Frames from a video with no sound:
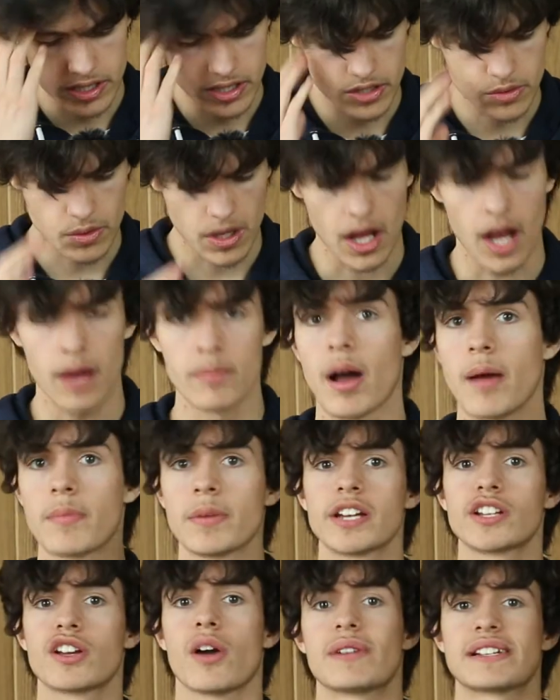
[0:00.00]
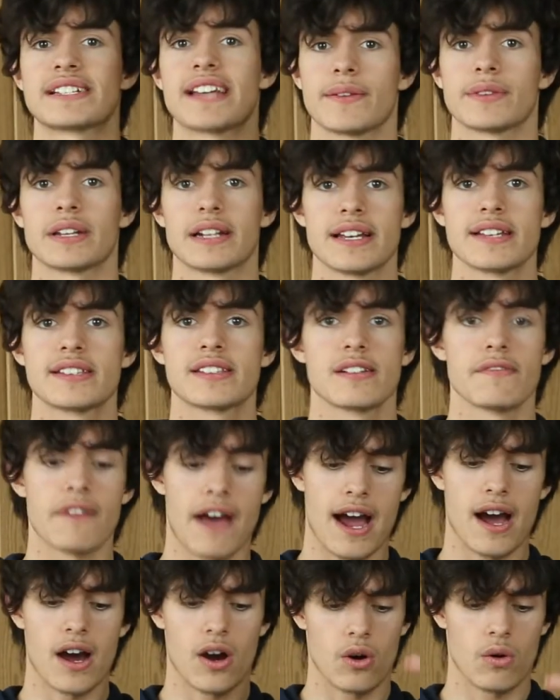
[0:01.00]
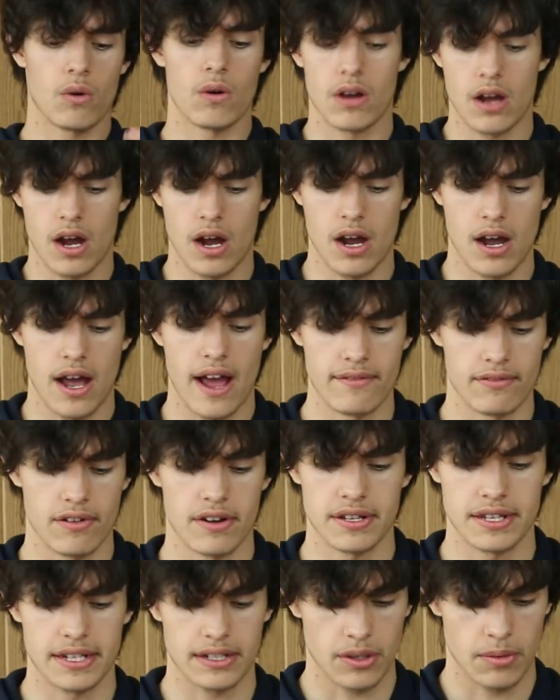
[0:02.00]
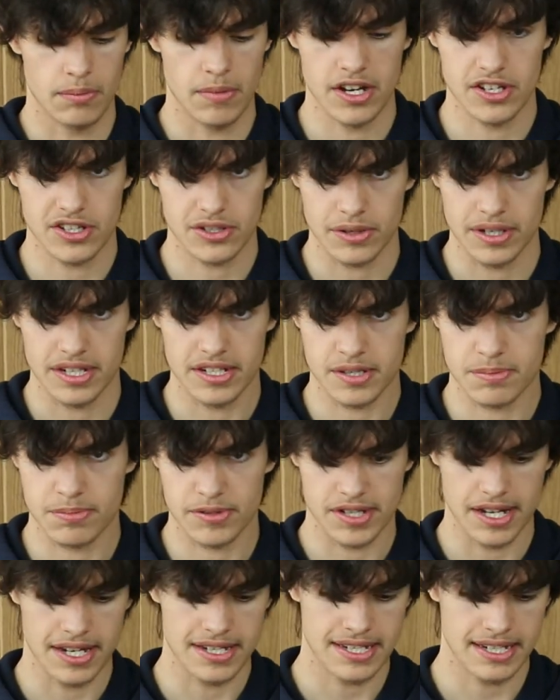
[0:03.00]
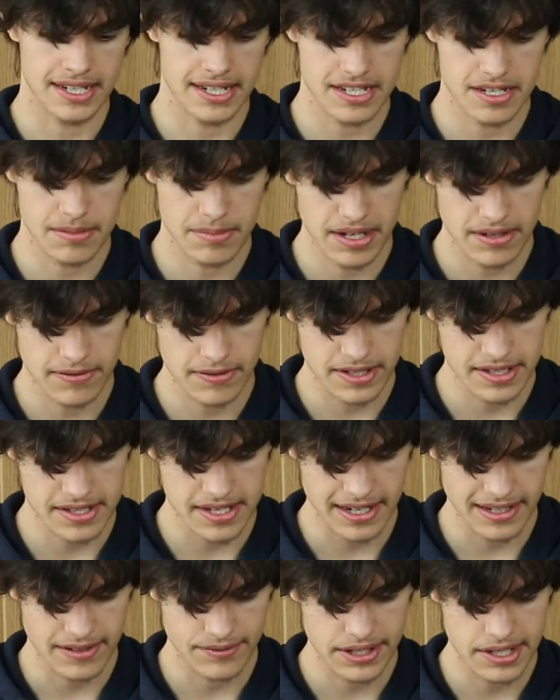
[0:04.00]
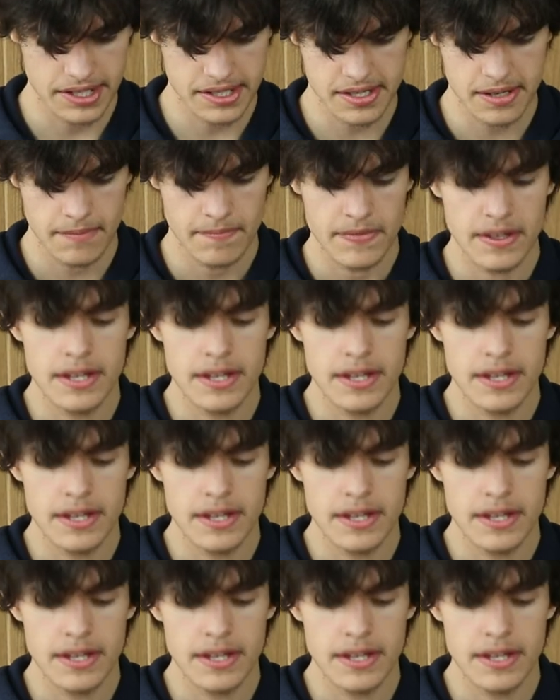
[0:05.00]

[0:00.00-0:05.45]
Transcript: as well. I'm like going down the list of how everything on my screen is presenting it to me for the sake of ease.